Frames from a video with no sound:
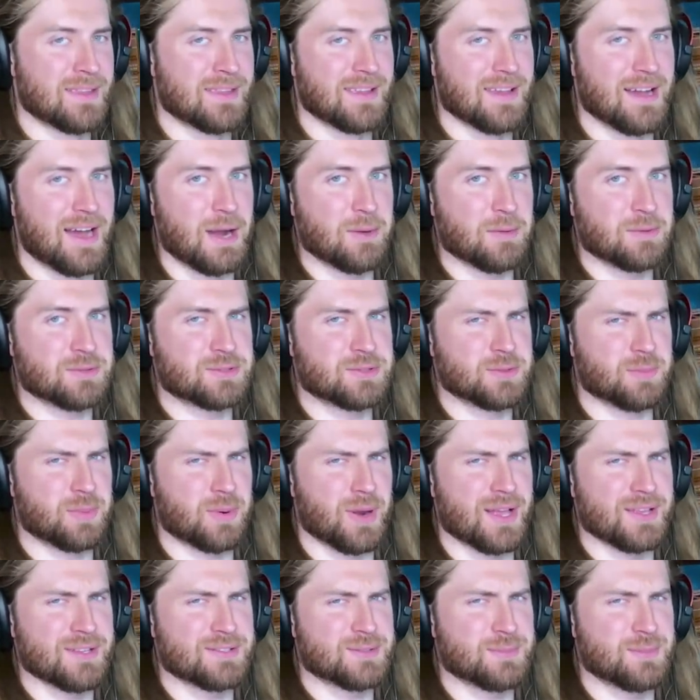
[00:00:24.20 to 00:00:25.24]
I was
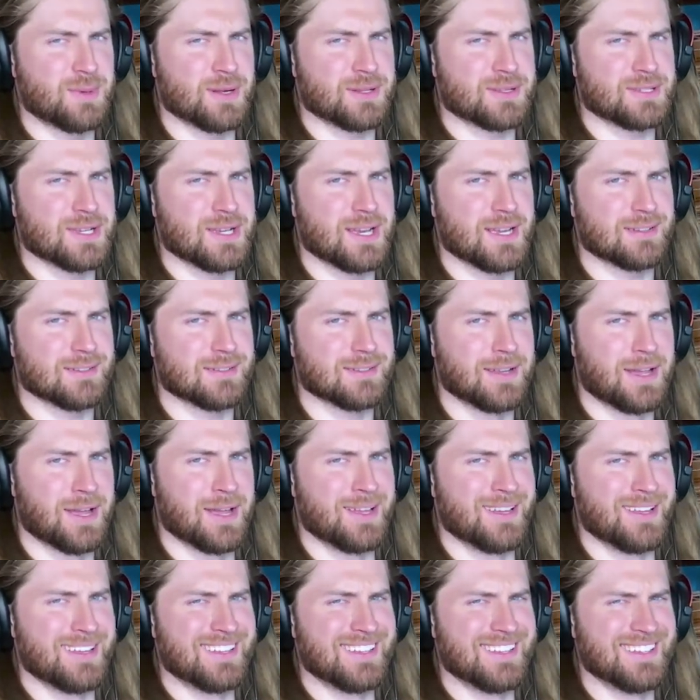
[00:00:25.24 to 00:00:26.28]
surprised about that.
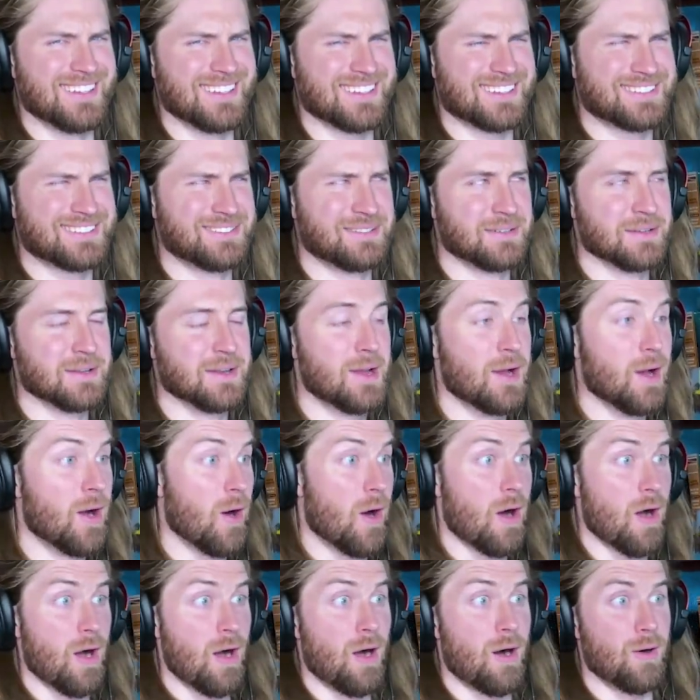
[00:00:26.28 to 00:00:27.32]

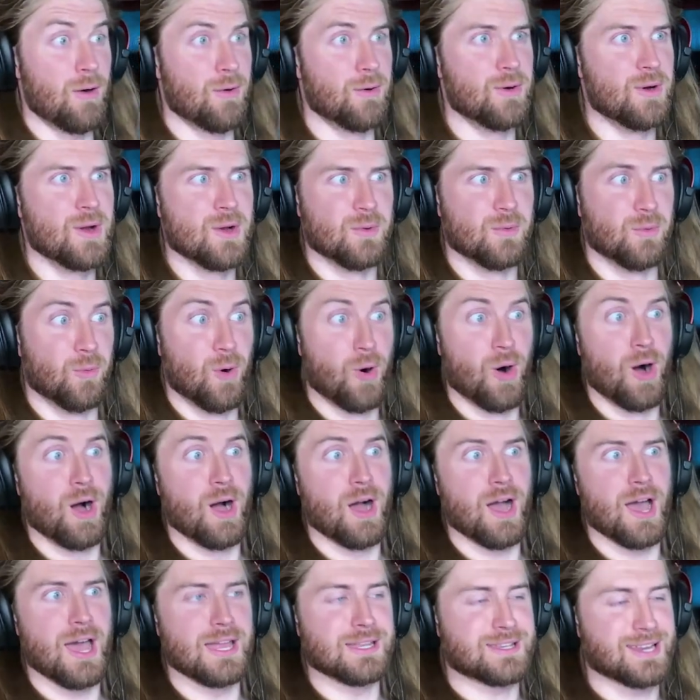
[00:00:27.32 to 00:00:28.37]
Whoa!
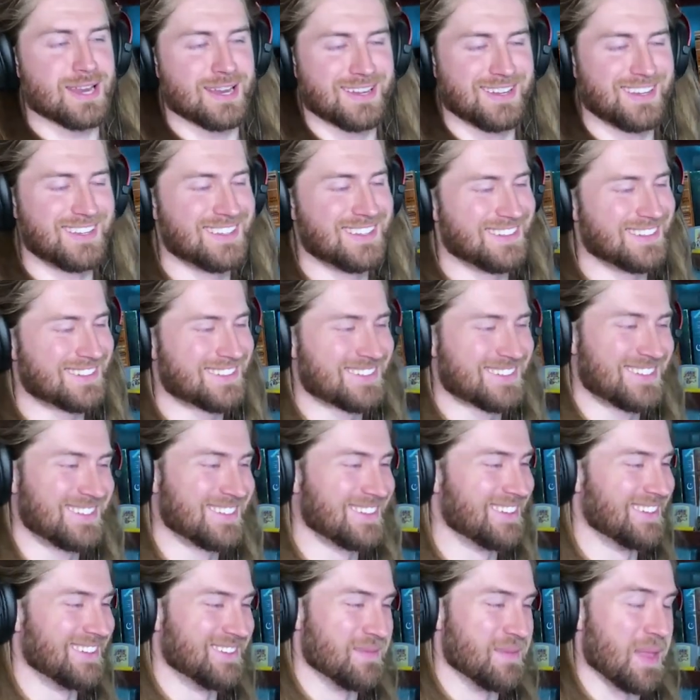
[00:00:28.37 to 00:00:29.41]
What? I'm
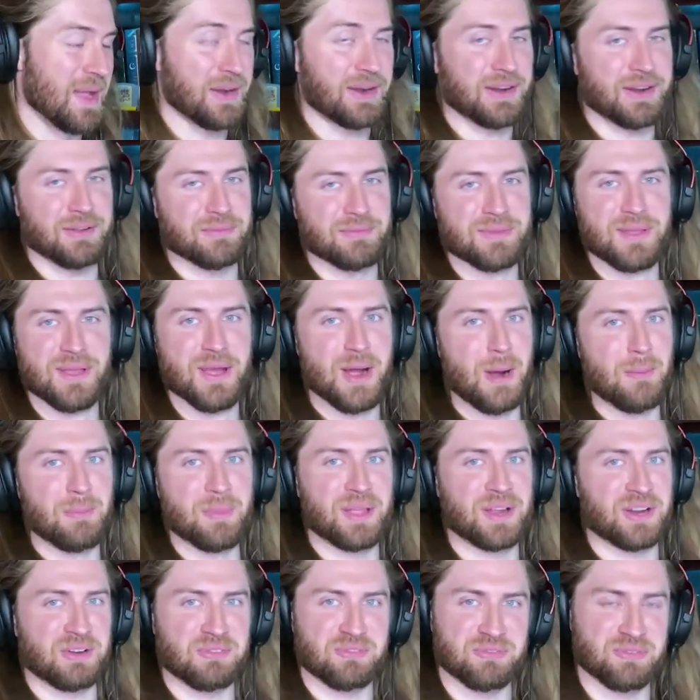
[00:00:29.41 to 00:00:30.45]
not
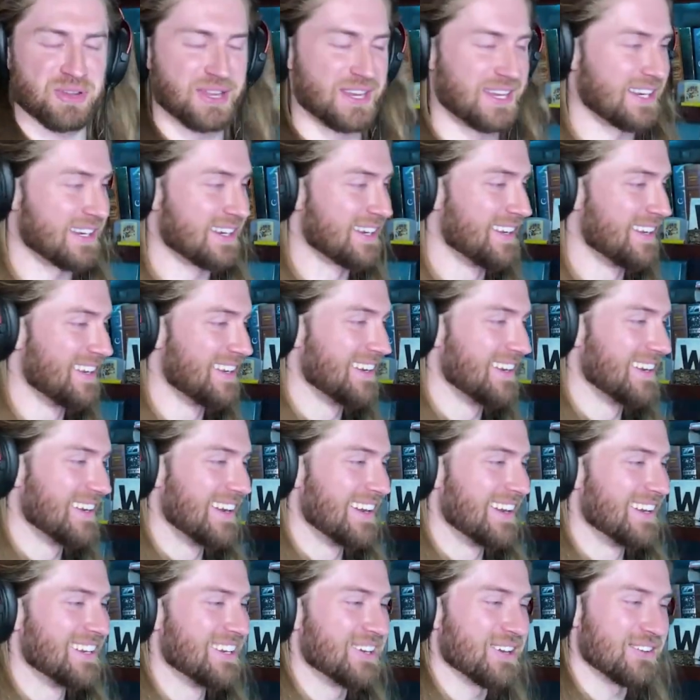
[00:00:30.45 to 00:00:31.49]
gonna fake it.
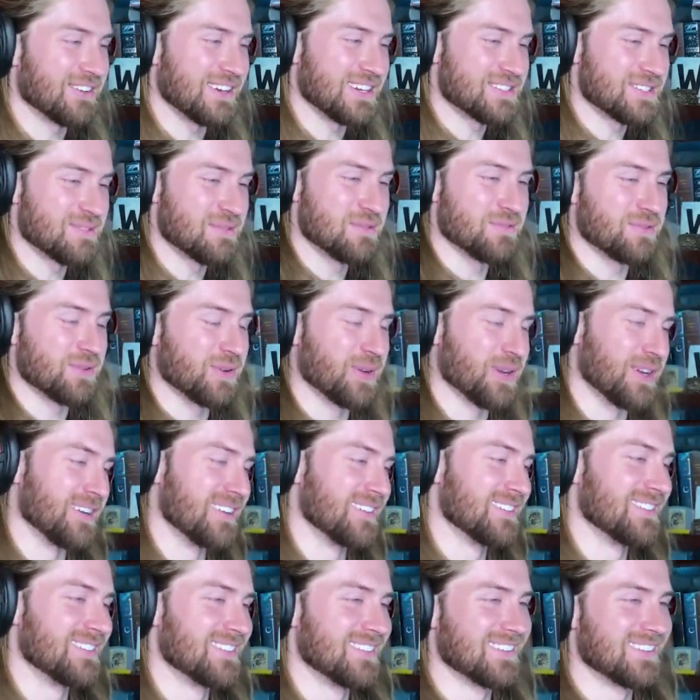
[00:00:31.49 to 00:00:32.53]
Here, I've got something for you.